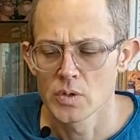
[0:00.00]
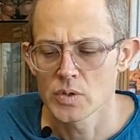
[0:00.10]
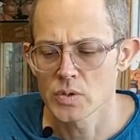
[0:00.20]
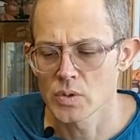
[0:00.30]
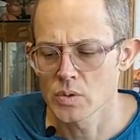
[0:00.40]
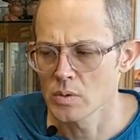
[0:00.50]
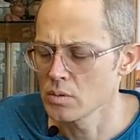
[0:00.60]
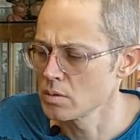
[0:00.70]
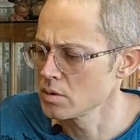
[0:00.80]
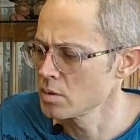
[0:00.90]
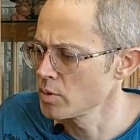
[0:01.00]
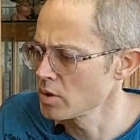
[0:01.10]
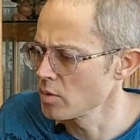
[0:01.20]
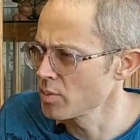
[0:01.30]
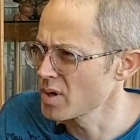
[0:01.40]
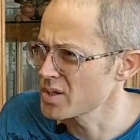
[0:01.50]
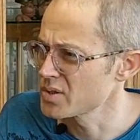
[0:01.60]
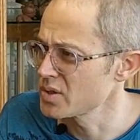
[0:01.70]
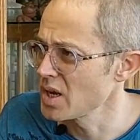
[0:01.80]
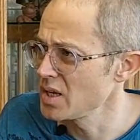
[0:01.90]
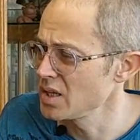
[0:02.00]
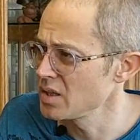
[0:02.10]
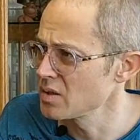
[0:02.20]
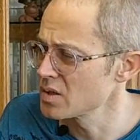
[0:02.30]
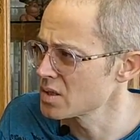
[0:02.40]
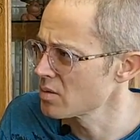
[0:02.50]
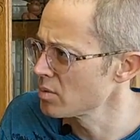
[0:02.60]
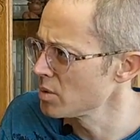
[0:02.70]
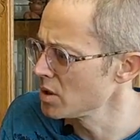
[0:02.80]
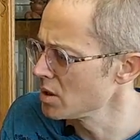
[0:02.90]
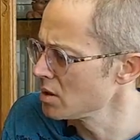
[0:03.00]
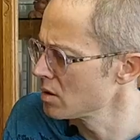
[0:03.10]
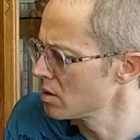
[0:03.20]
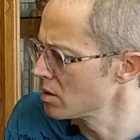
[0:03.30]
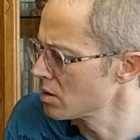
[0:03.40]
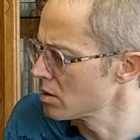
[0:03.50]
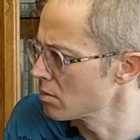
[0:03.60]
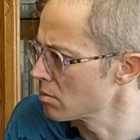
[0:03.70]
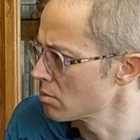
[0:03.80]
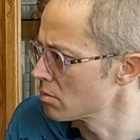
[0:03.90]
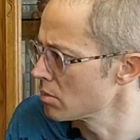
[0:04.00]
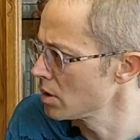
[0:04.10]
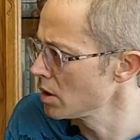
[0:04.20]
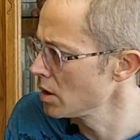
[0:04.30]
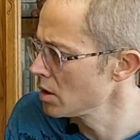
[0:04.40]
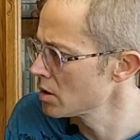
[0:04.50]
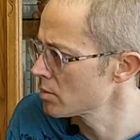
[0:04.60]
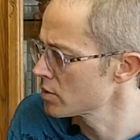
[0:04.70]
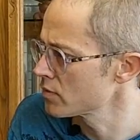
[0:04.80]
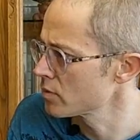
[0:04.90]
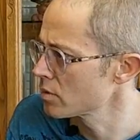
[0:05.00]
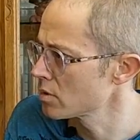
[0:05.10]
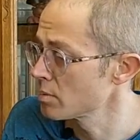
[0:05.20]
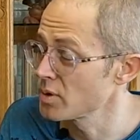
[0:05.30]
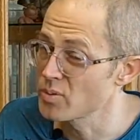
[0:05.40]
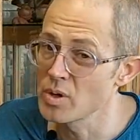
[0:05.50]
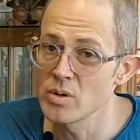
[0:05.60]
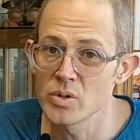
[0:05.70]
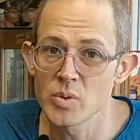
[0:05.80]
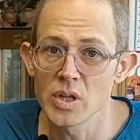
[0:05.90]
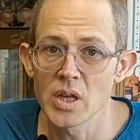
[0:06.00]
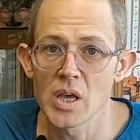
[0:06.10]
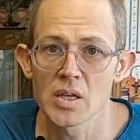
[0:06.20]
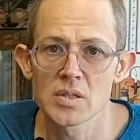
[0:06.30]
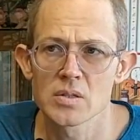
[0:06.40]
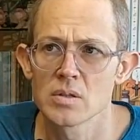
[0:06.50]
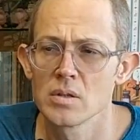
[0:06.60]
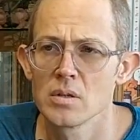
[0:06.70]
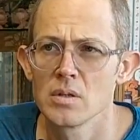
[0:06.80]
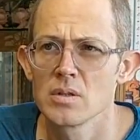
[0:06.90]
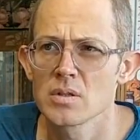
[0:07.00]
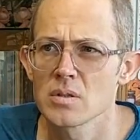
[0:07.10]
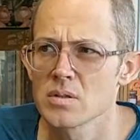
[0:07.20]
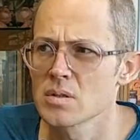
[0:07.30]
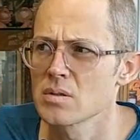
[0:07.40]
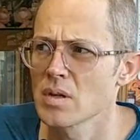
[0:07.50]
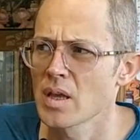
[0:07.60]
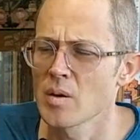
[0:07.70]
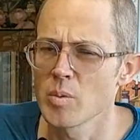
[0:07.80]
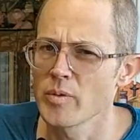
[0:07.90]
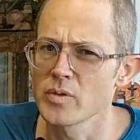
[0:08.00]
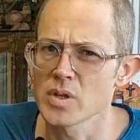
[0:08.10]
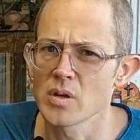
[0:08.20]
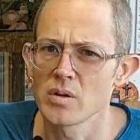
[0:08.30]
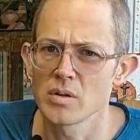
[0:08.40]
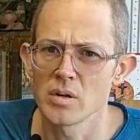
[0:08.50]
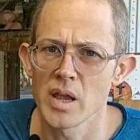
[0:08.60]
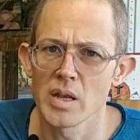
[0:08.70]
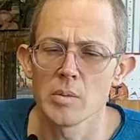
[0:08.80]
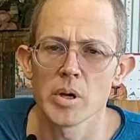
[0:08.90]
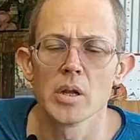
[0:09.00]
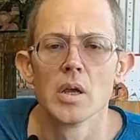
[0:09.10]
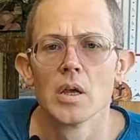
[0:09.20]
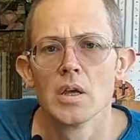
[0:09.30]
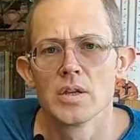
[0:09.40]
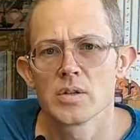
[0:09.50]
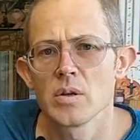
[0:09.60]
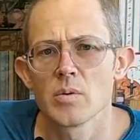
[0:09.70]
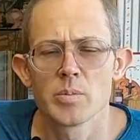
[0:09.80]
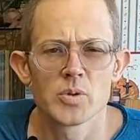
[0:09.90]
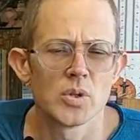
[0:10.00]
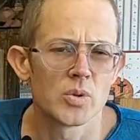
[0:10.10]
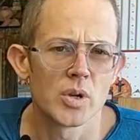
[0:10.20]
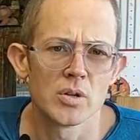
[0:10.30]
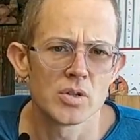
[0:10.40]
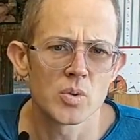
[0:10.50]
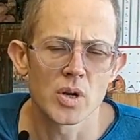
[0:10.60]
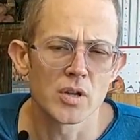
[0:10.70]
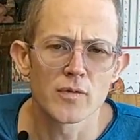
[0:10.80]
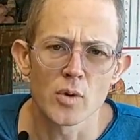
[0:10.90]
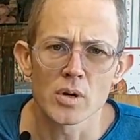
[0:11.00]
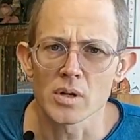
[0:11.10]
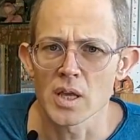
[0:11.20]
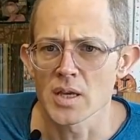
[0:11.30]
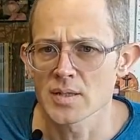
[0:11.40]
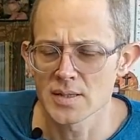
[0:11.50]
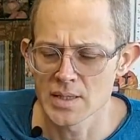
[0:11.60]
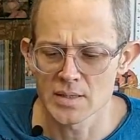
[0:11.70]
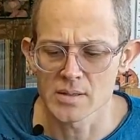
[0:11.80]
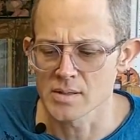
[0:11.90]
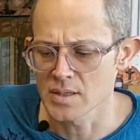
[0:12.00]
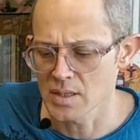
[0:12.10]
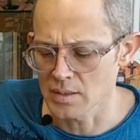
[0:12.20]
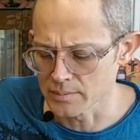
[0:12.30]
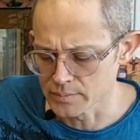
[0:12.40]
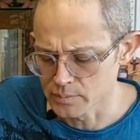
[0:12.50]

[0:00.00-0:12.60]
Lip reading: So assuming that we pressed 80 kilos, that would be 8 times 4. It would be 320 cakes. So I can't remember if it was 100 or 80, but it's anywhere between 320 and 400 cakes. This is on the listing.